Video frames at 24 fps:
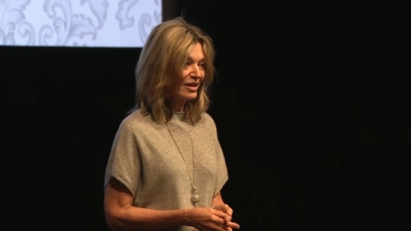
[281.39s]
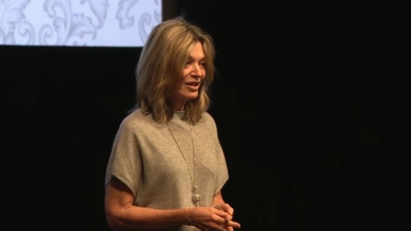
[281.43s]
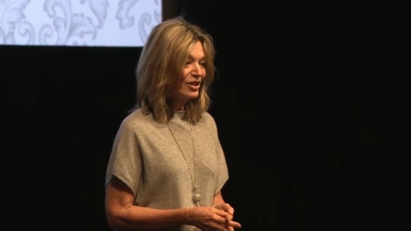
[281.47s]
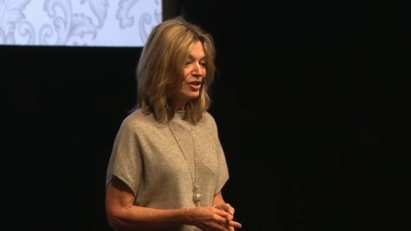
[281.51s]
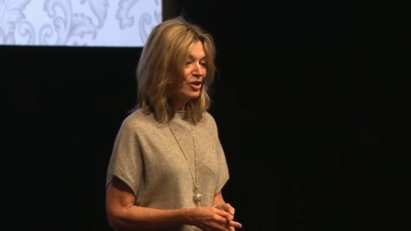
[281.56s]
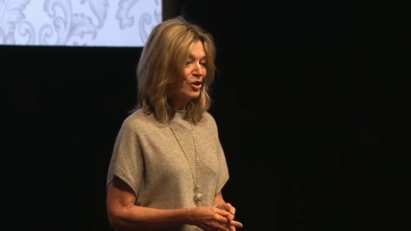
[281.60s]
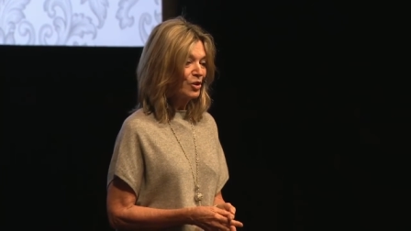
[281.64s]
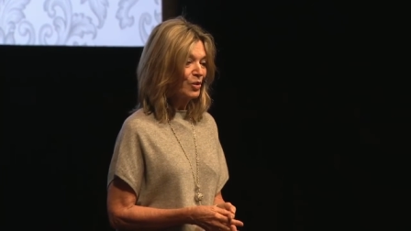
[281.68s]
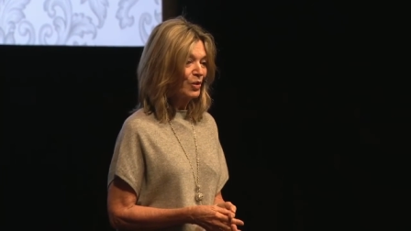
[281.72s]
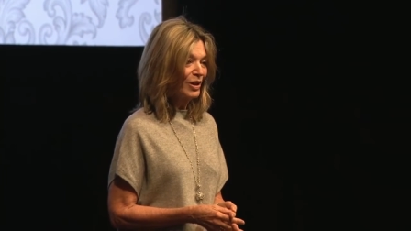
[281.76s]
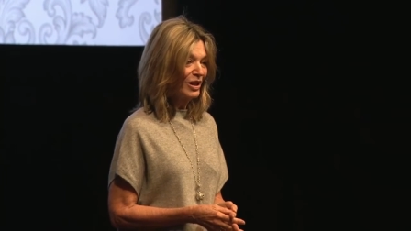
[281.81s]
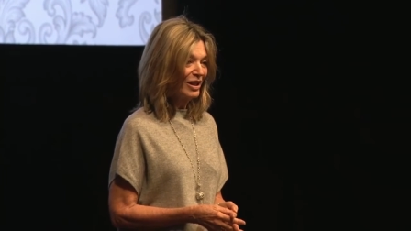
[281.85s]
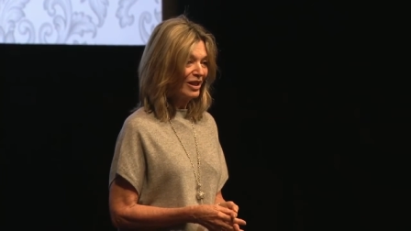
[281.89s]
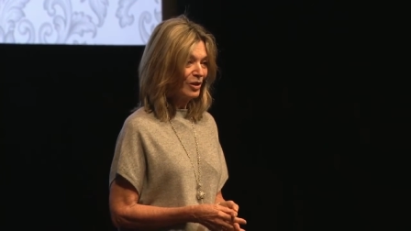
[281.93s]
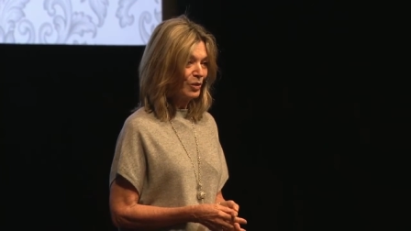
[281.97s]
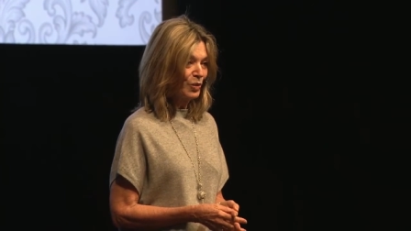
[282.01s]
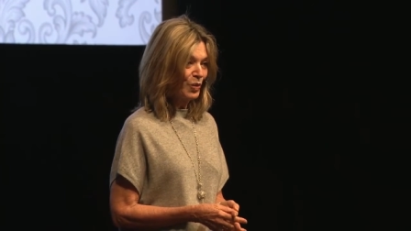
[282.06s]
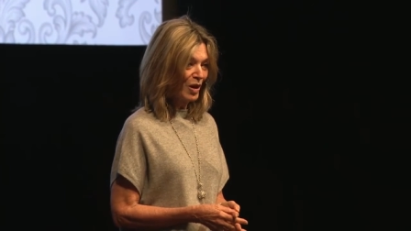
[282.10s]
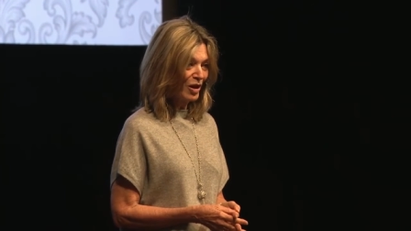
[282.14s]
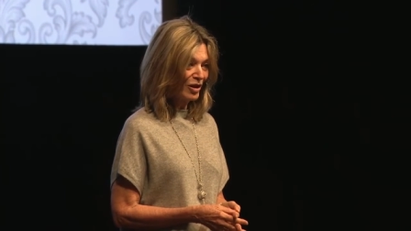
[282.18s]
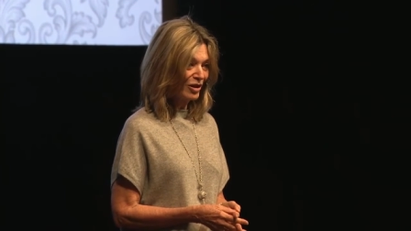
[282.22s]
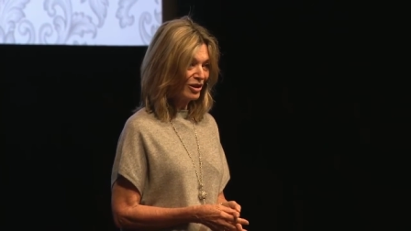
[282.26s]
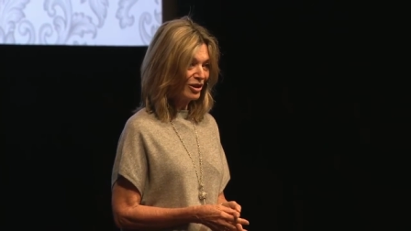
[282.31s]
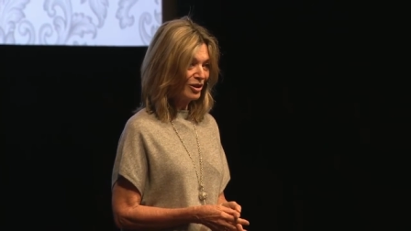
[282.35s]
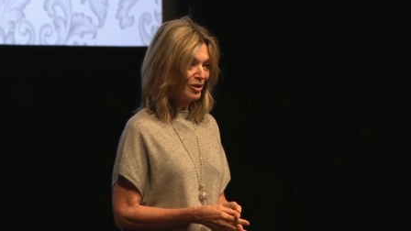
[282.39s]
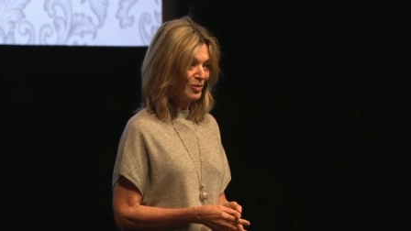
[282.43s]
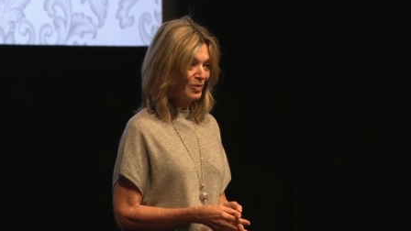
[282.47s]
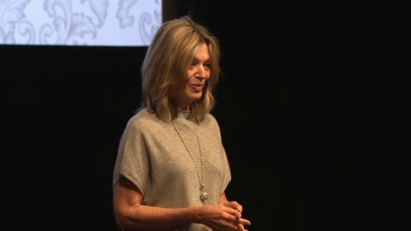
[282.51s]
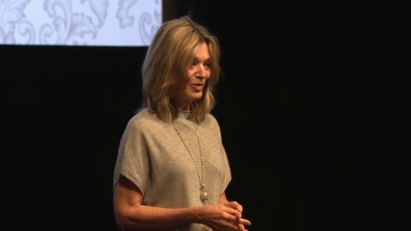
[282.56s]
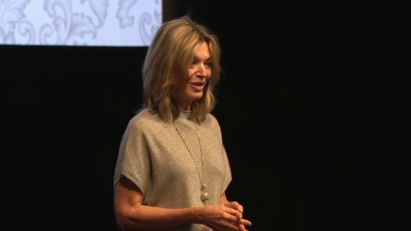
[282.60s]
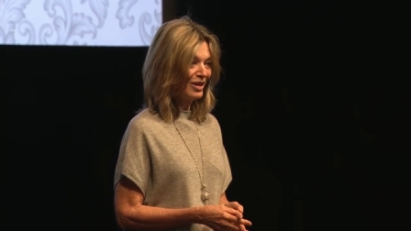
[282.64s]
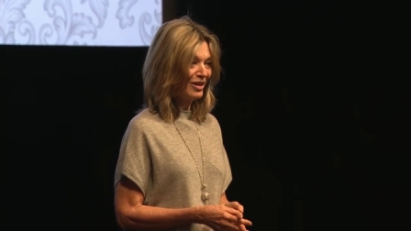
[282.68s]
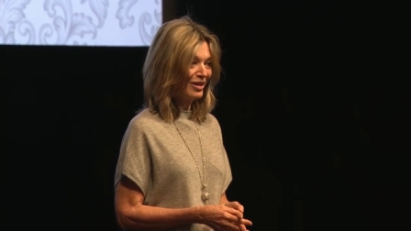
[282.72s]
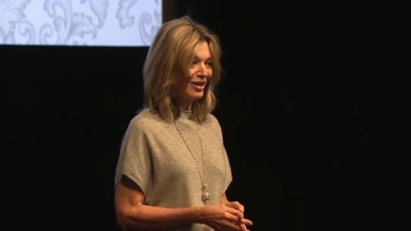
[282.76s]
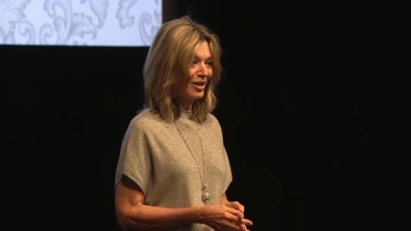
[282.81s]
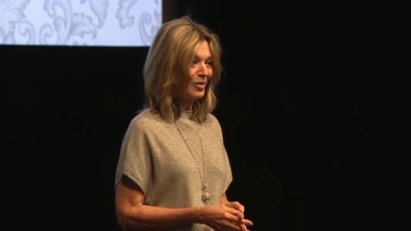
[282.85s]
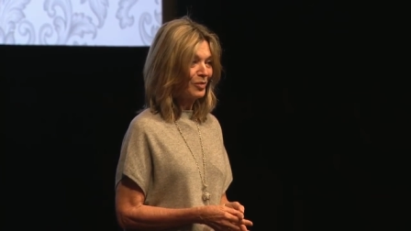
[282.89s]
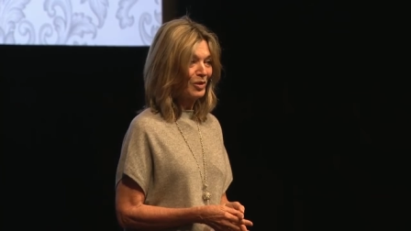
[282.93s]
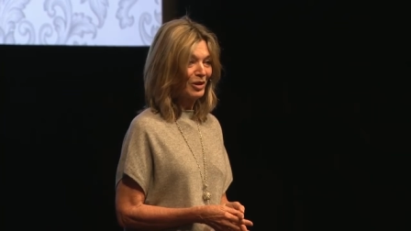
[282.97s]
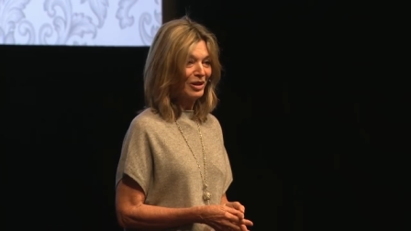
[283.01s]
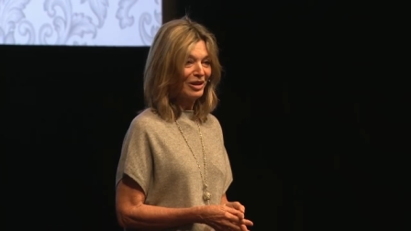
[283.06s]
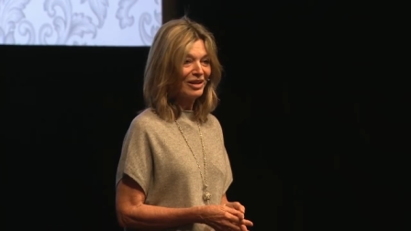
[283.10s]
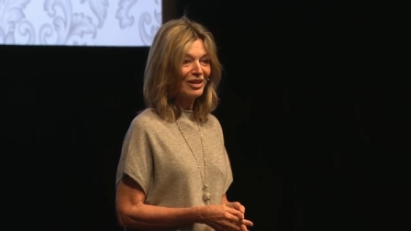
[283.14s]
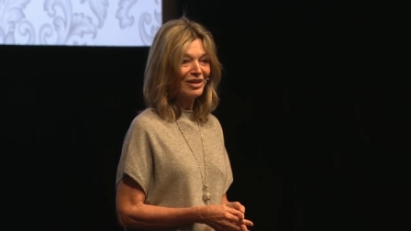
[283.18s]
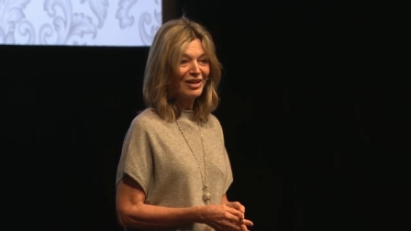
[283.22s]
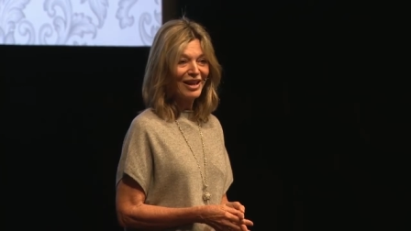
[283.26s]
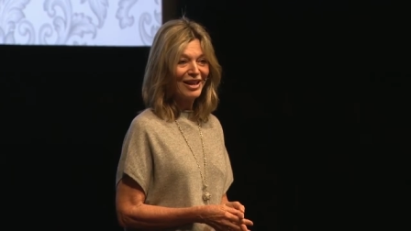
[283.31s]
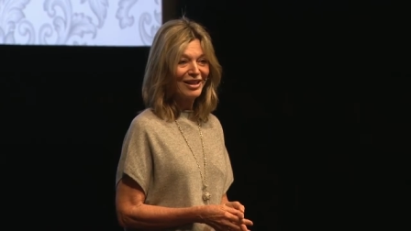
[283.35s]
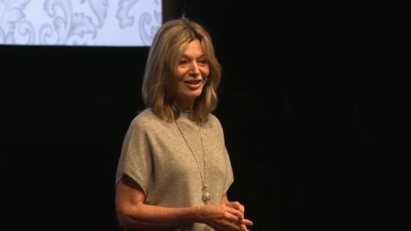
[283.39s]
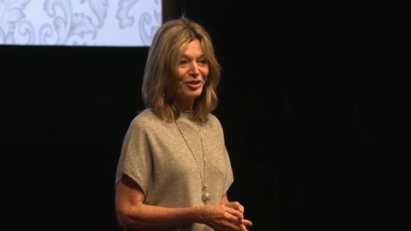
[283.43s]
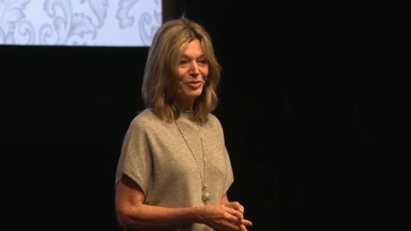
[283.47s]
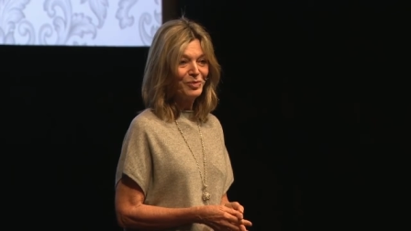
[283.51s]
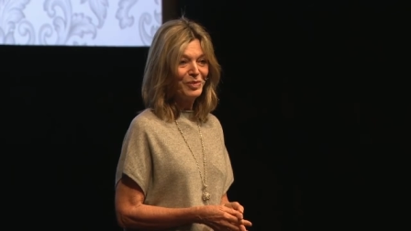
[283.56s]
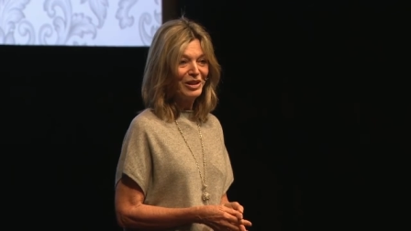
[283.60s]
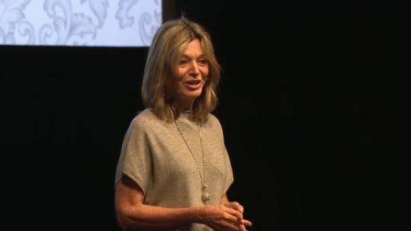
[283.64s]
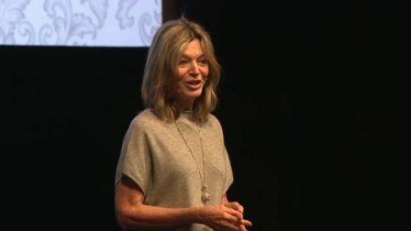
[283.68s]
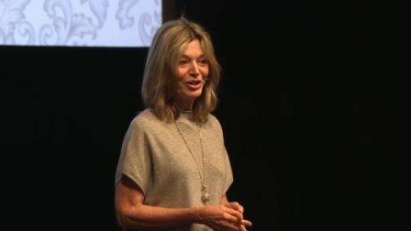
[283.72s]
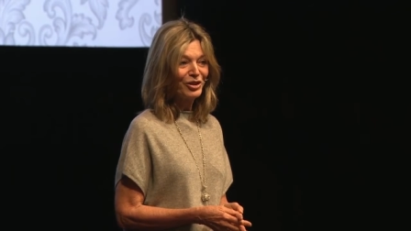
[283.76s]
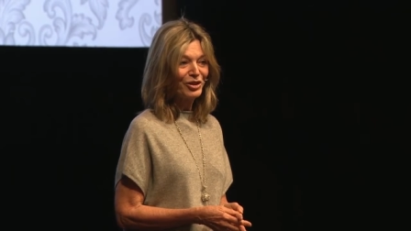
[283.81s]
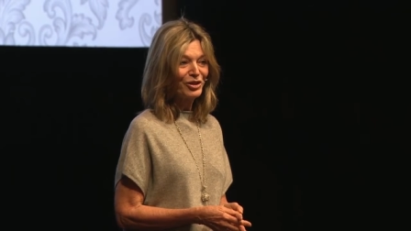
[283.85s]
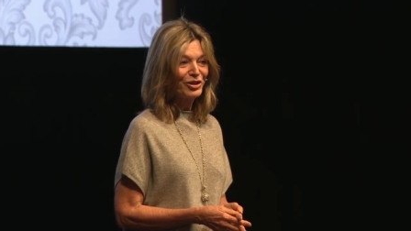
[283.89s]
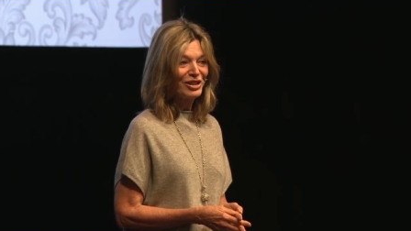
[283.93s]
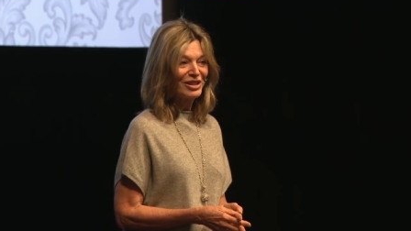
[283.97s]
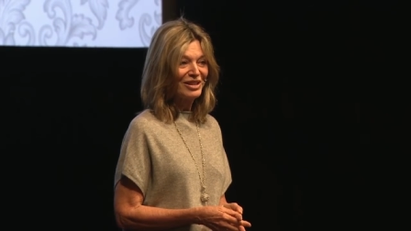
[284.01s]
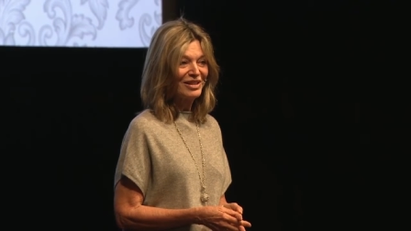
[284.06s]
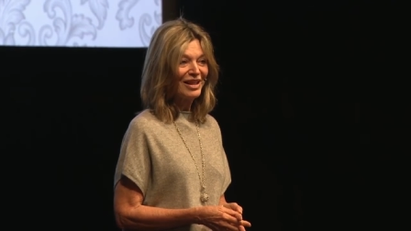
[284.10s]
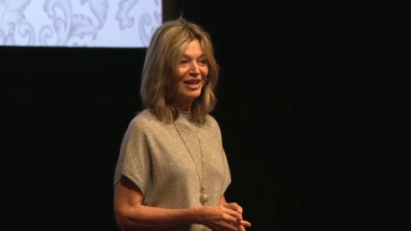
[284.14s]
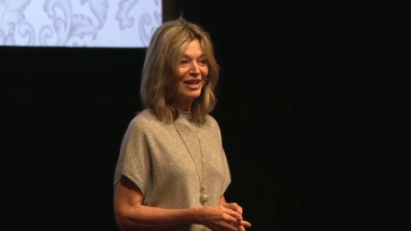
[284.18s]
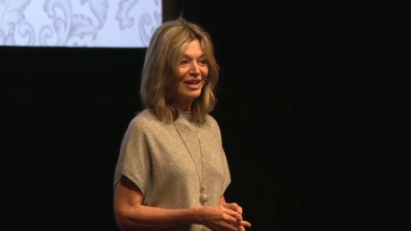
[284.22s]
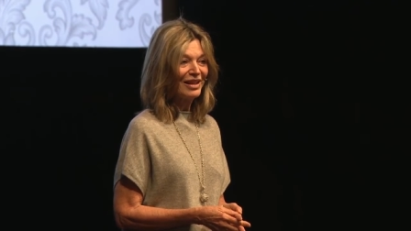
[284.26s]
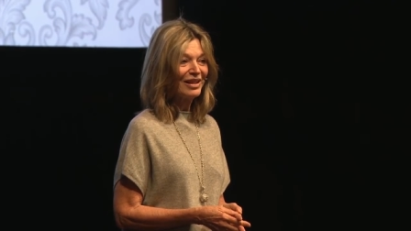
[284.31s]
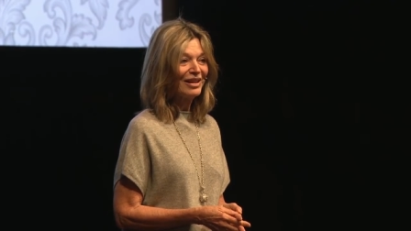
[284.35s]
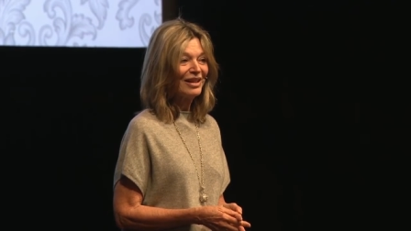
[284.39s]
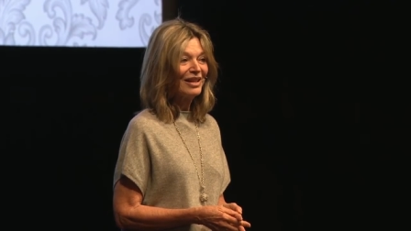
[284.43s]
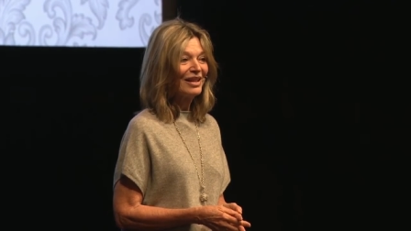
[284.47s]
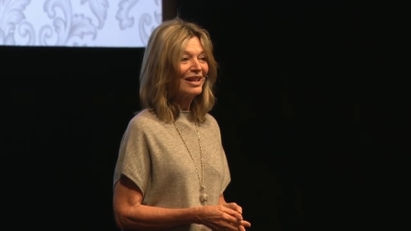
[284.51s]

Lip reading: So again, welcome, and I'm really glad to be here to say